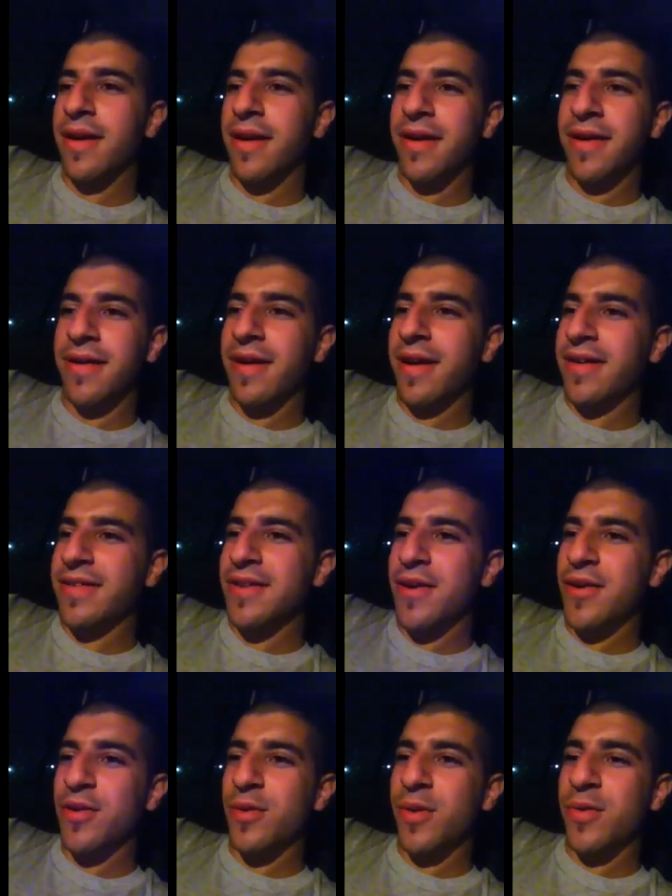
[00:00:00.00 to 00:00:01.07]
And I
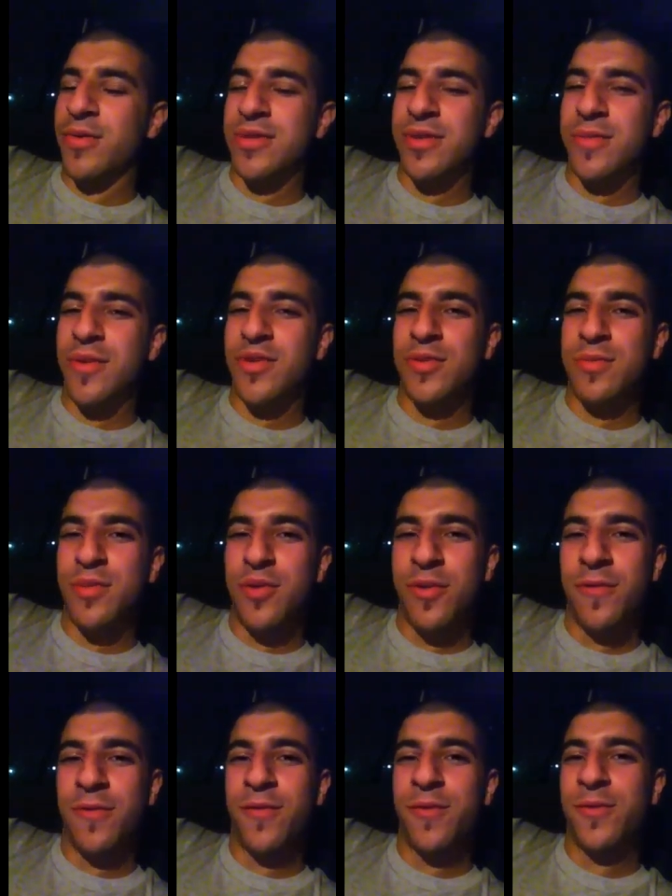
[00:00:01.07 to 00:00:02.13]
tell you, it was the most
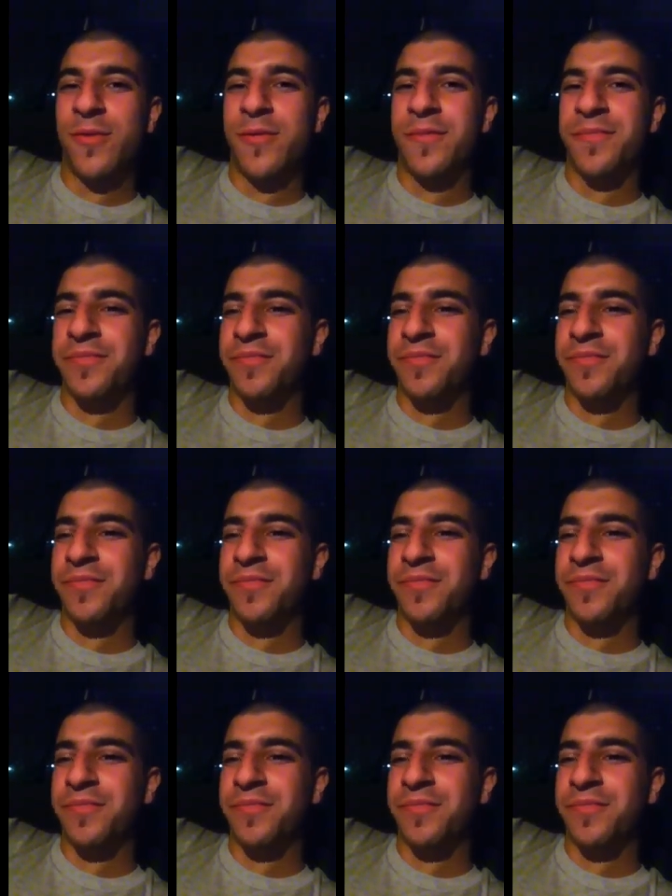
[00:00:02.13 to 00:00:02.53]
beautiful